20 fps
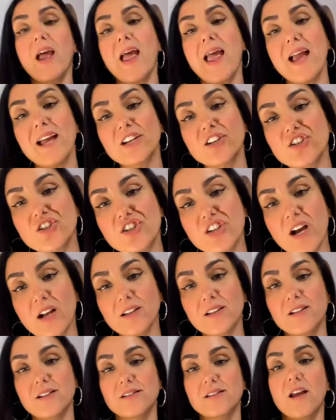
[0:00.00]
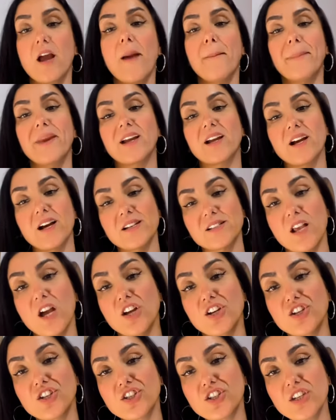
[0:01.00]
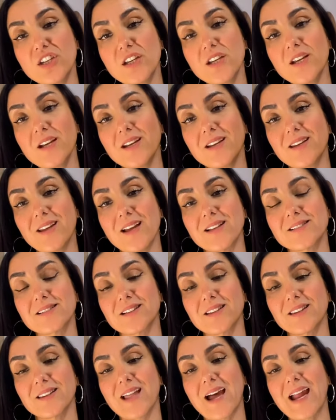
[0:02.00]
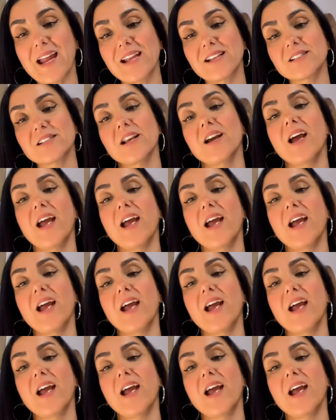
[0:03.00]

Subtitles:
and jealous because she gets likes